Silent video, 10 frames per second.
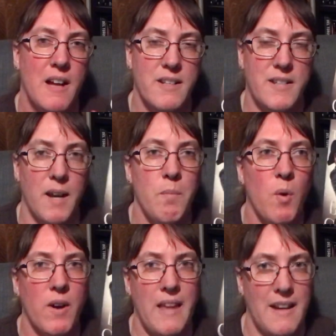study
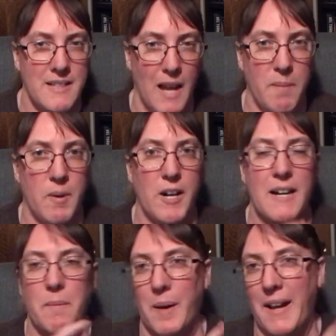more in that time
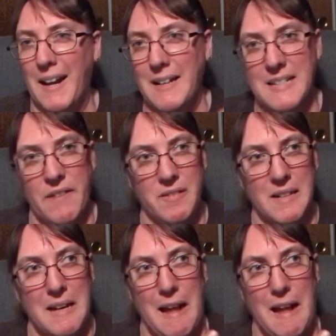period, but I definitely,